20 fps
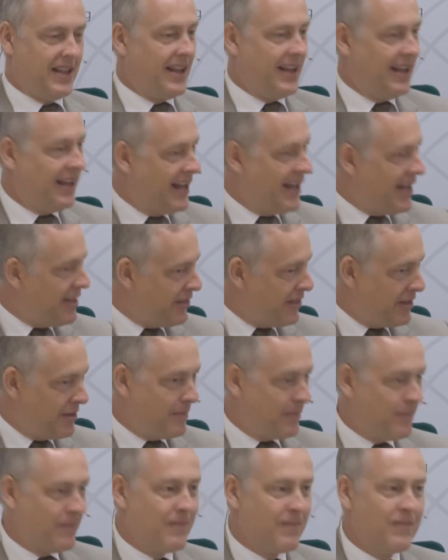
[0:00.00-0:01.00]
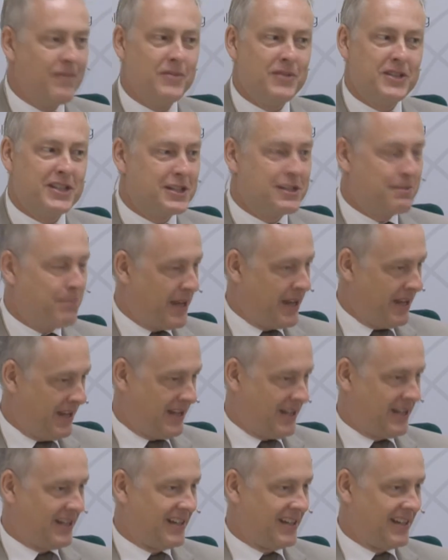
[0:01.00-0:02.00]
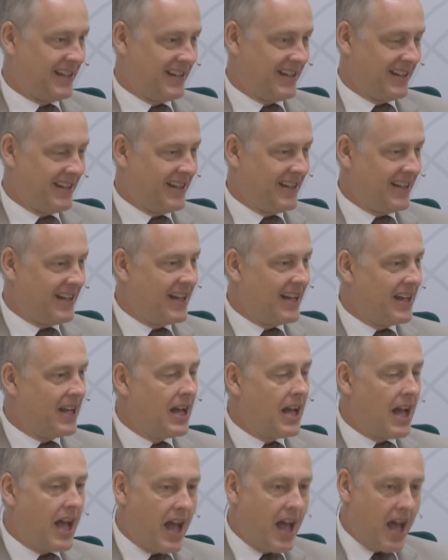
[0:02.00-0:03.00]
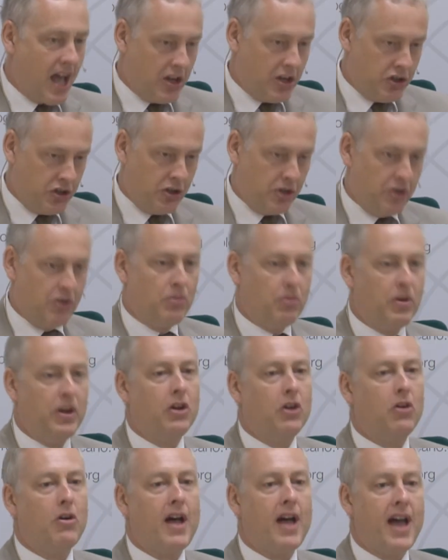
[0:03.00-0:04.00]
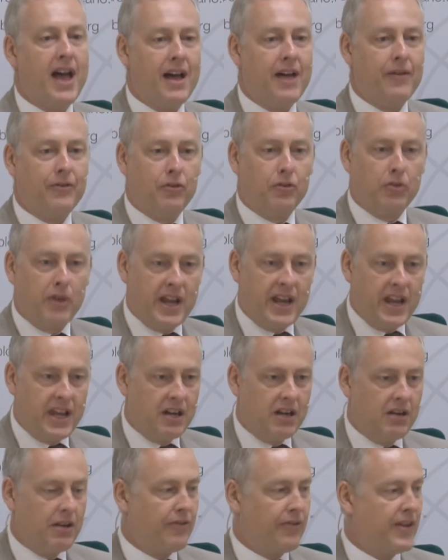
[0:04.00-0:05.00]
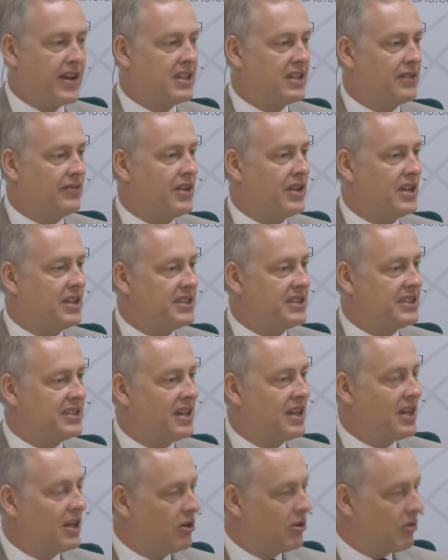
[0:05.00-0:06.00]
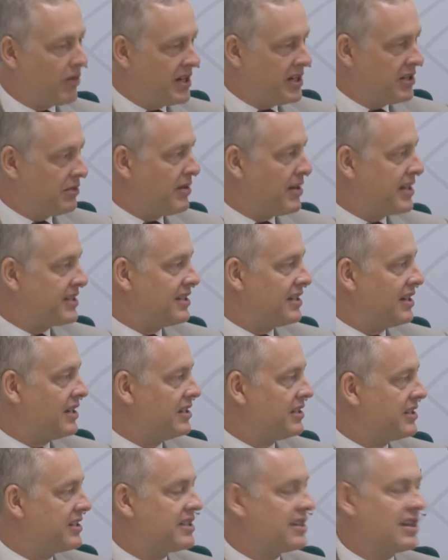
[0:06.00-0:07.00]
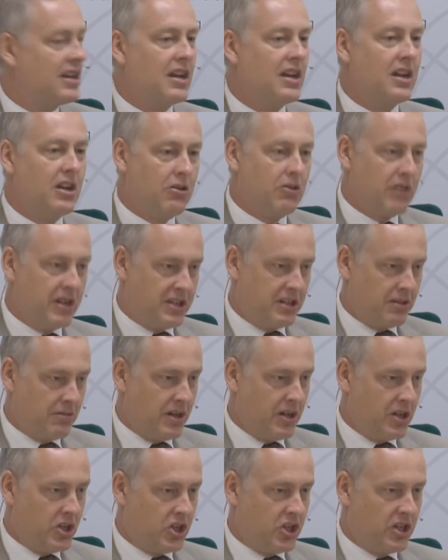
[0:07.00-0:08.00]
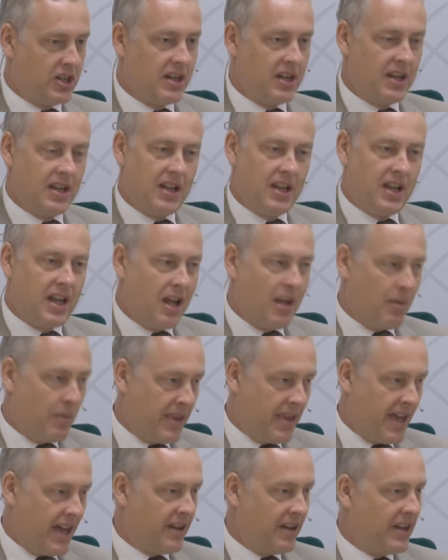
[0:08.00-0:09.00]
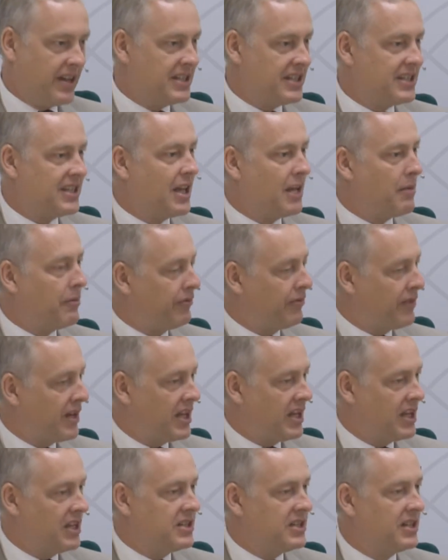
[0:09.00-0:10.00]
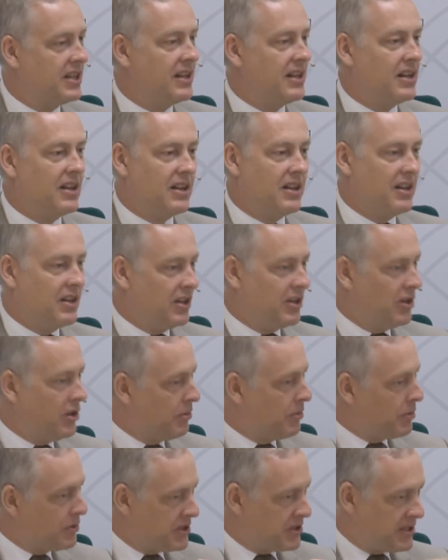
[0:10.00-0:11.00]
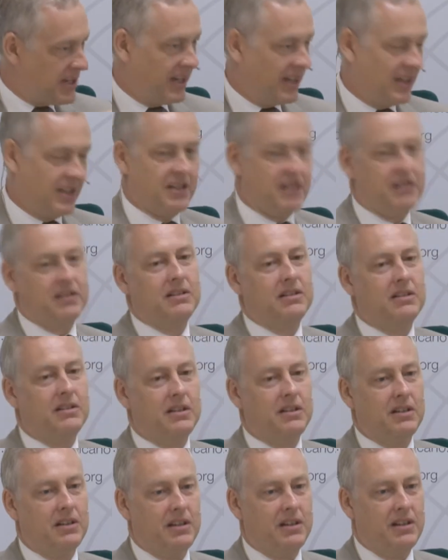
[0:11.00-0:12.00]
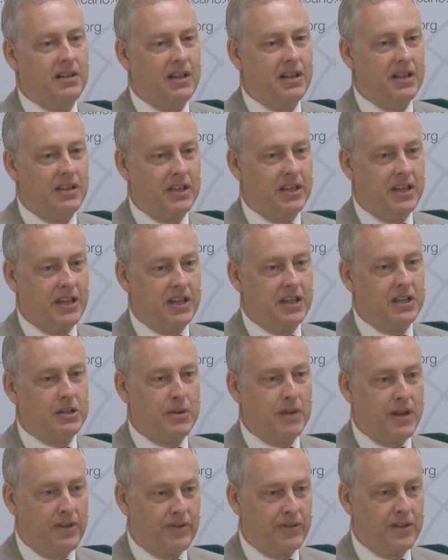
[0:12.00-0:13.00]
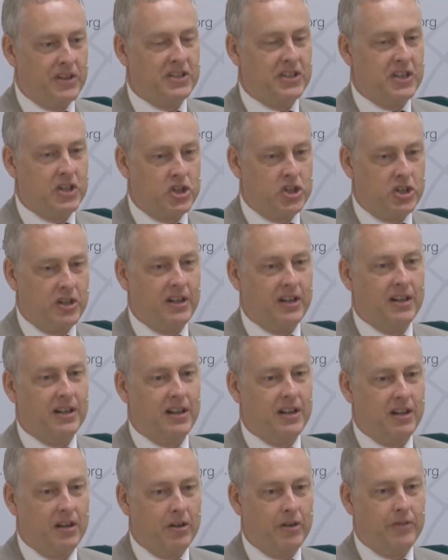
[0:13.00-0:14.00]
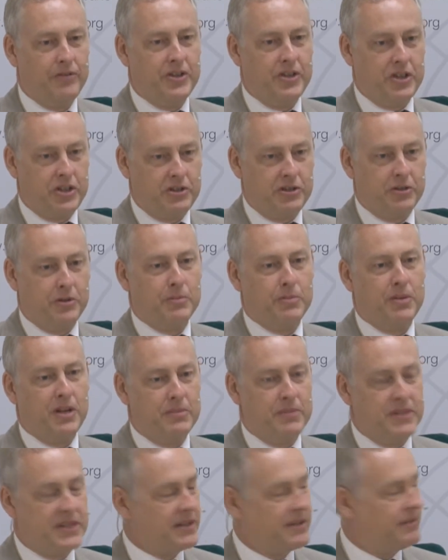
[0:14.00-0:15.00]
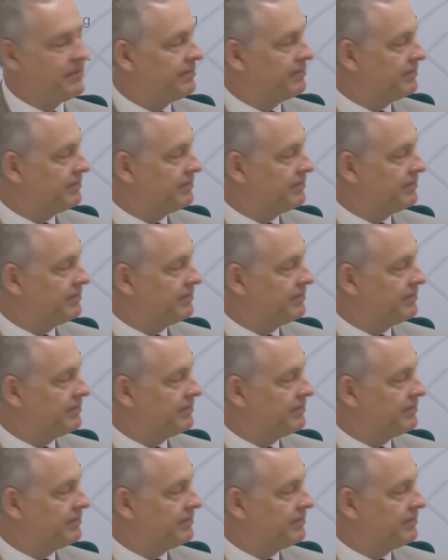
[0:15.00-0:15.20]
Let them speak. And you will have greater effectiveness, greater resonance, greater reach. And without it, I'm afraid, you will sink in the 21st century of digital diplomacy.